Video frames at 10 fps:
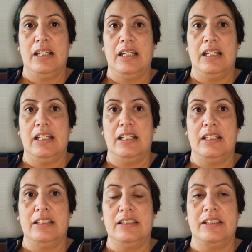
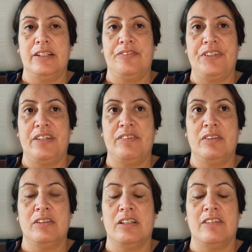And if you have a
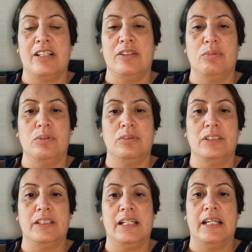look around the world
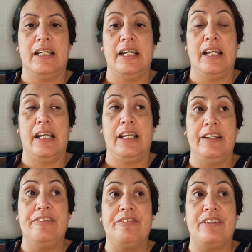today,
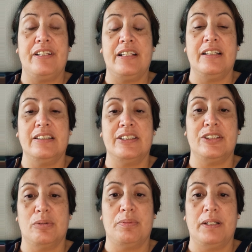everything is
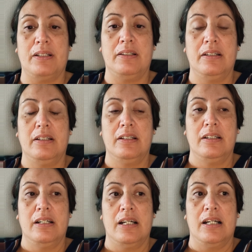stopping.
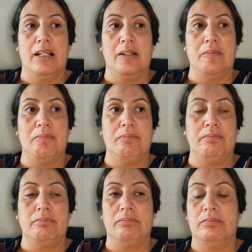
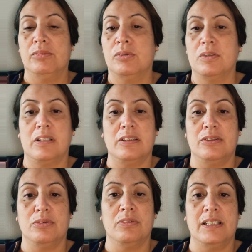
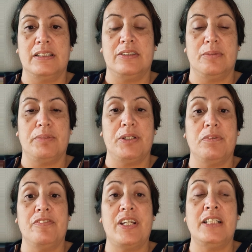Auckland's always stopping.
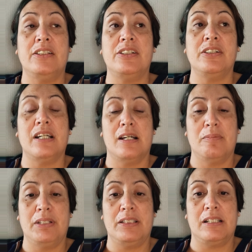We've had
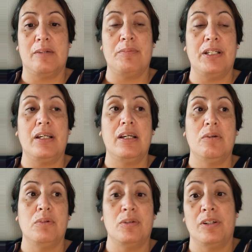tsunamis coming
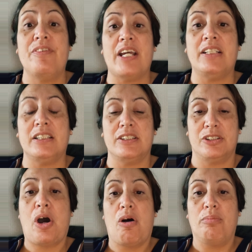where we've had to
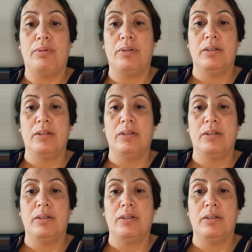stop.